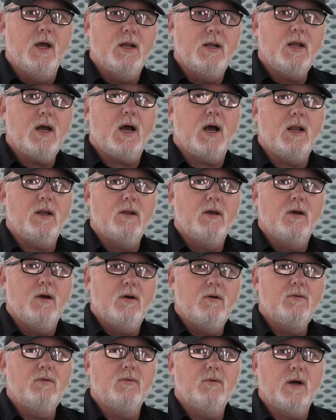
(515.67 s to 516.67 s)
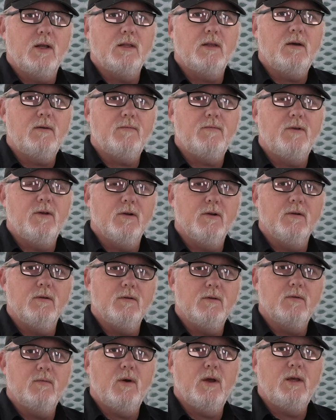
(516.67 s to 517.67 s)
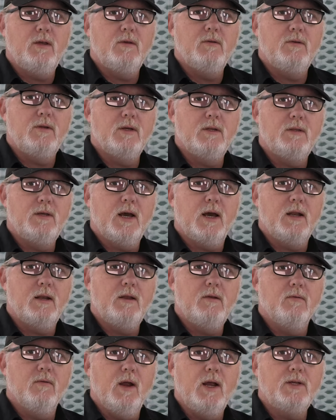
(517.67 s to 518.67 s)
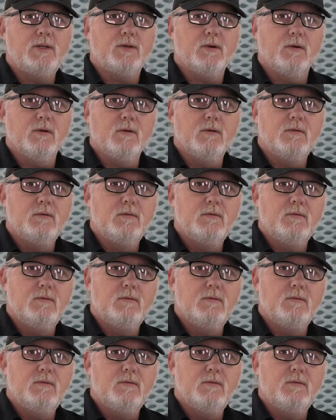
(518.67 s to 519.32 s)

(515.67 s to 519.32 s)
Not, ooh, I love your, the way you did that eraser